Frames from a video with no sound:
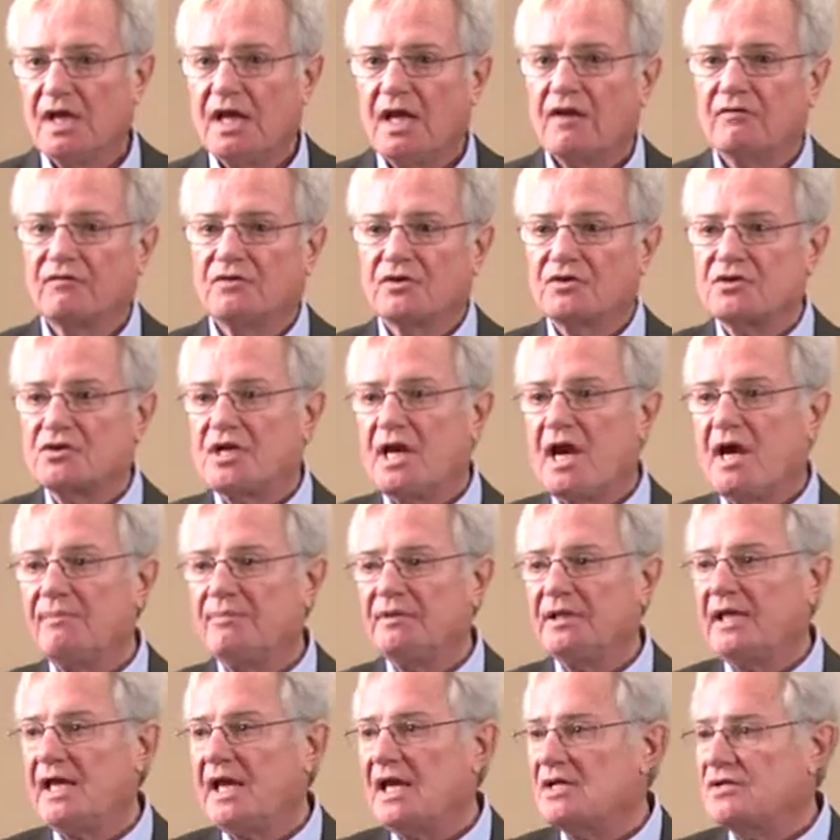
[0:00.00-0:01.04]
If there's
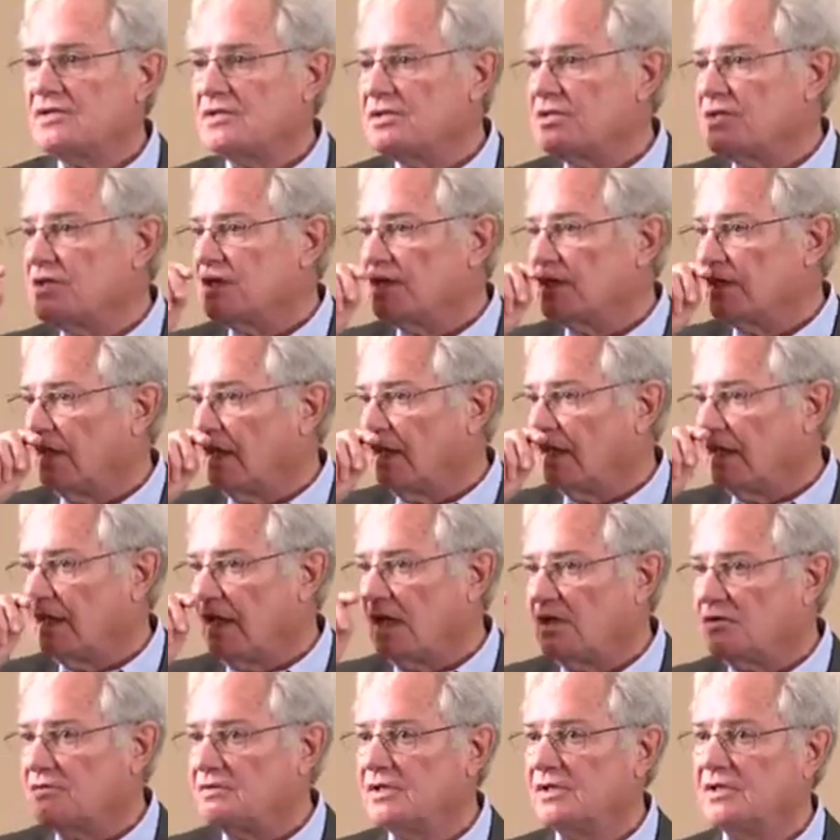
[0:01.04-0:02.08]
complications and
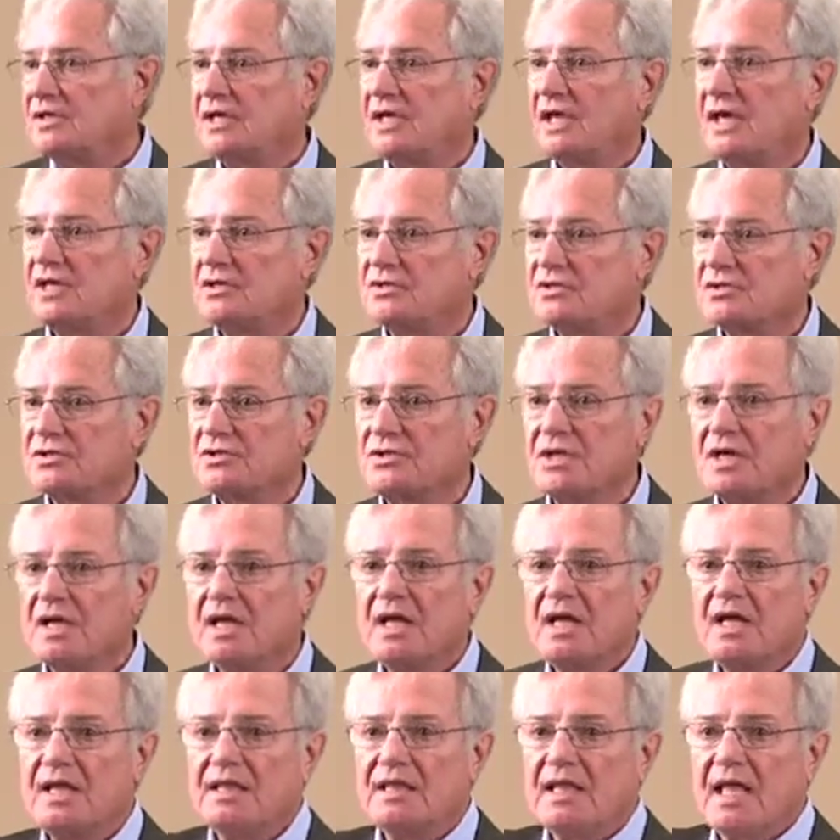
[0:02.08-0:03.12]
contraindications,
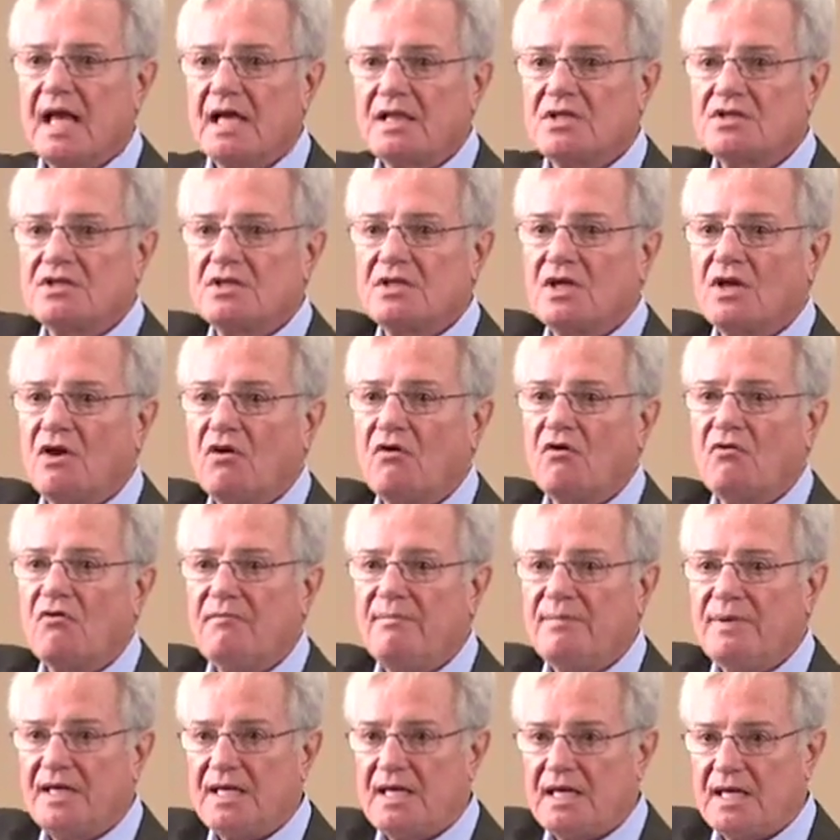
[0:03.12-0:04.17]
that's the
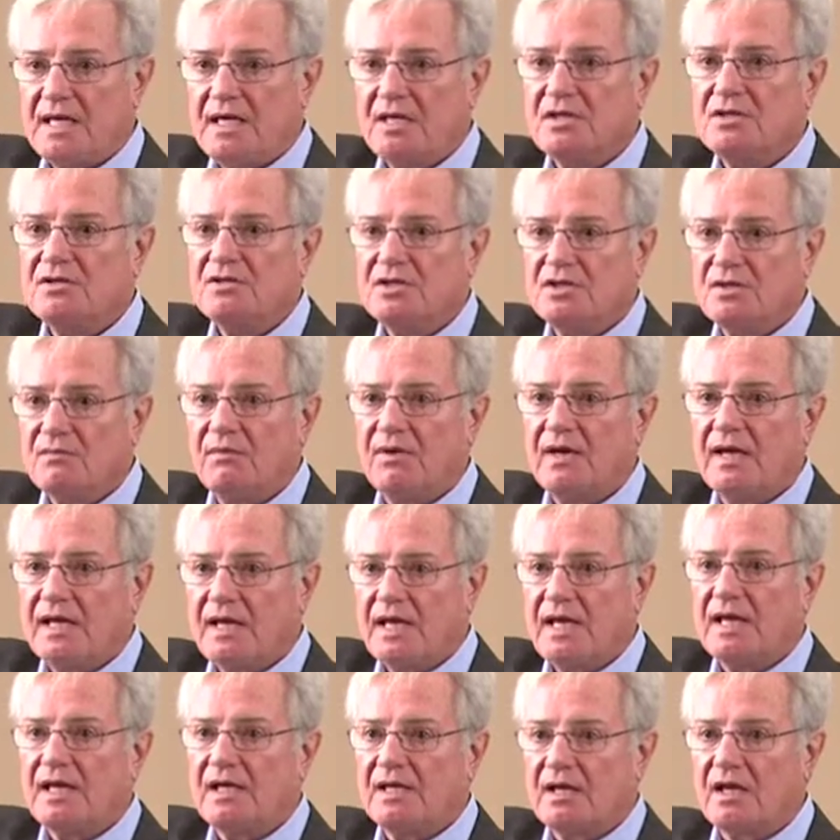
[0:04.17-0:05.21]

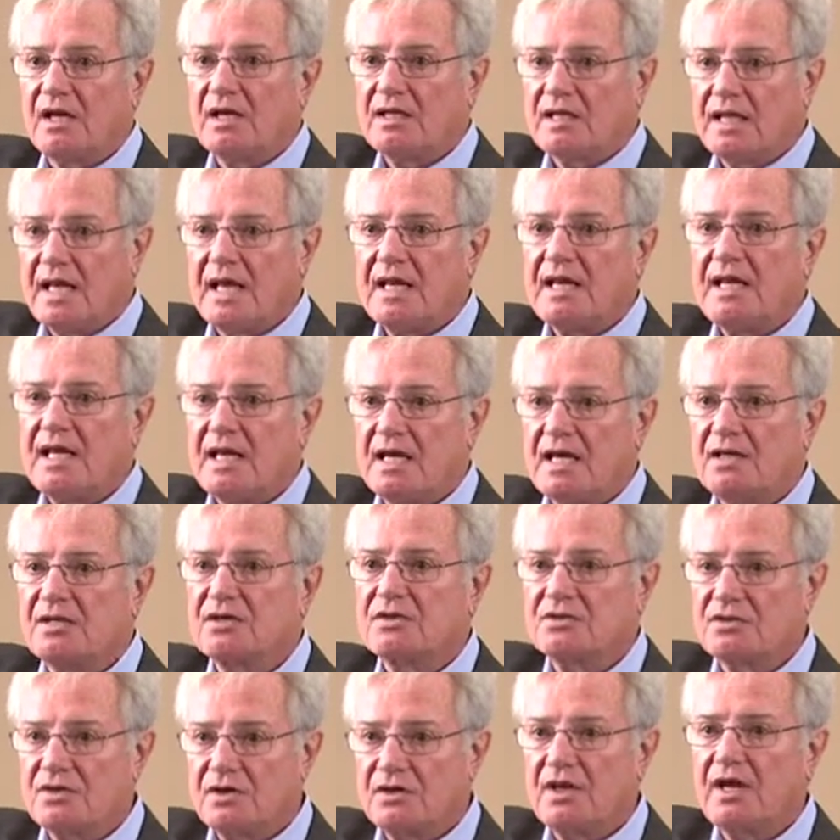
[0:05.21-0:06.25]
OB/GYN on that end
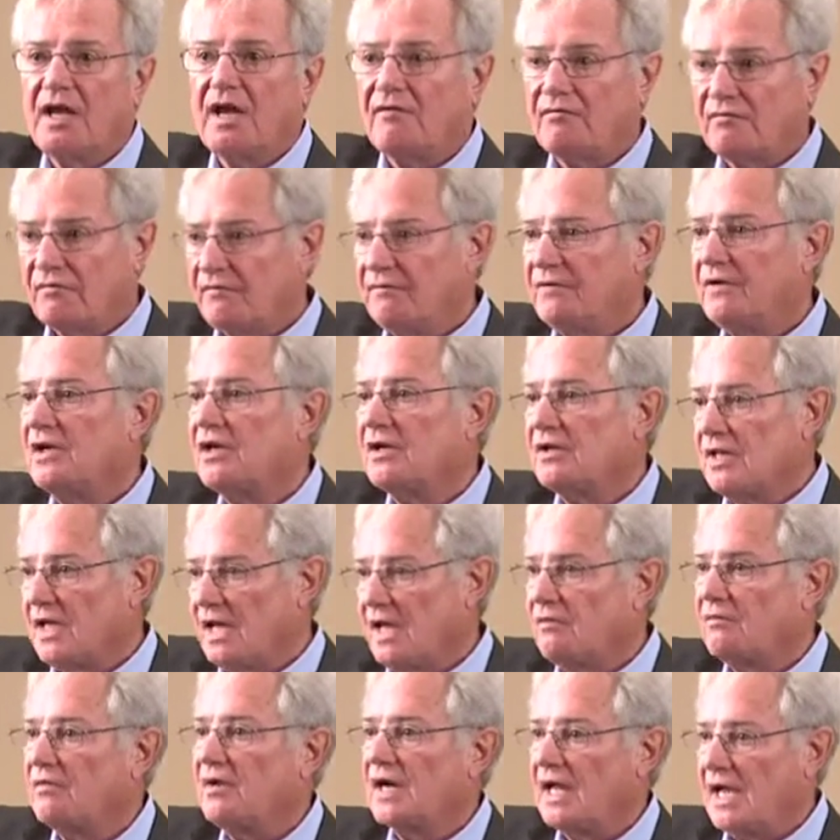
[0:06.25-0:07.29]
is going to have to figure
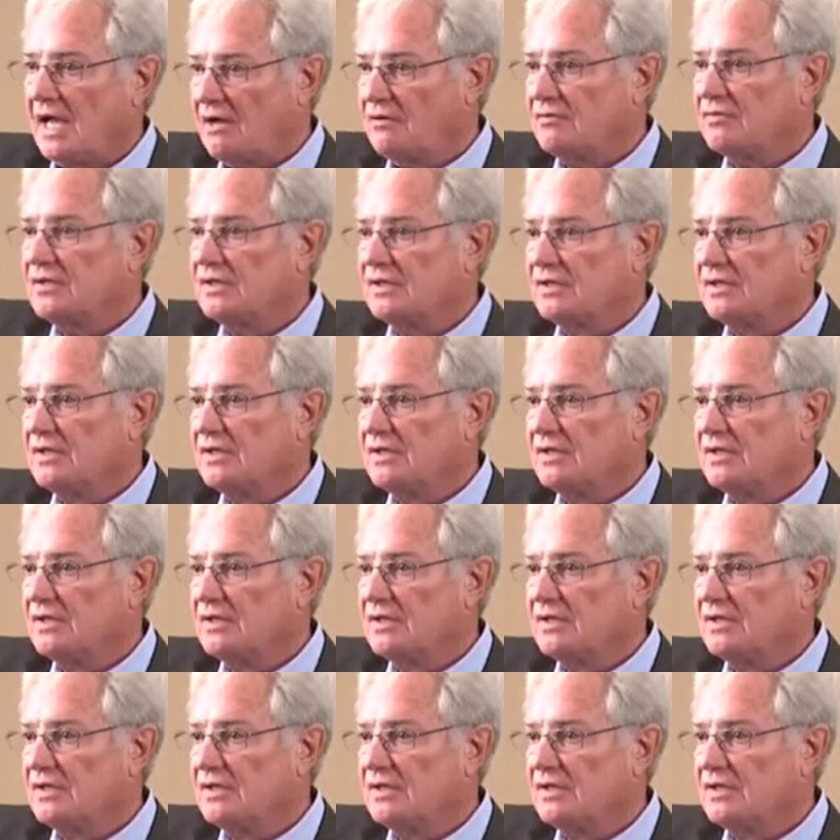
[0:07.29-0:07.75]
that one out.